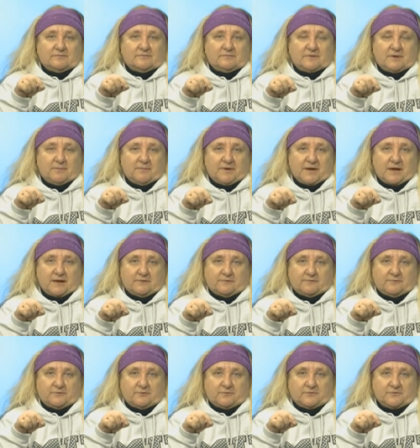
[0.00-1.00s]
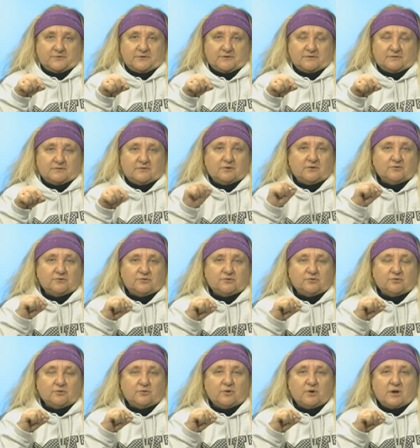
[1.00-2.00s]
the platforms, not
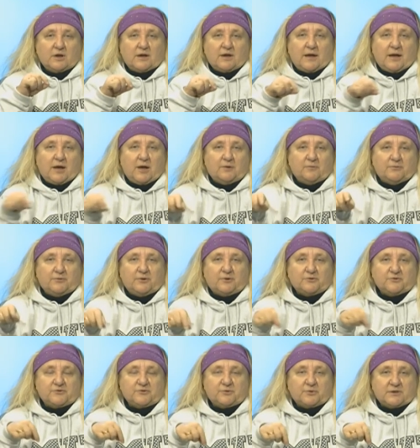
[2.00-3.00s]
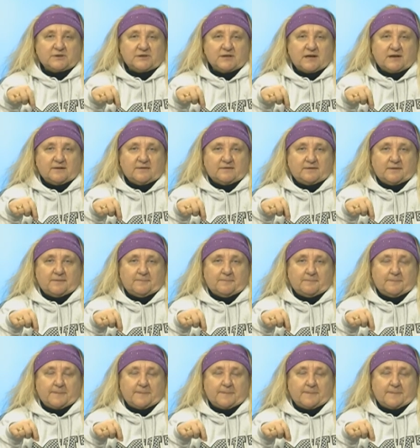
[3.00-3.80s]
to help those who attack them.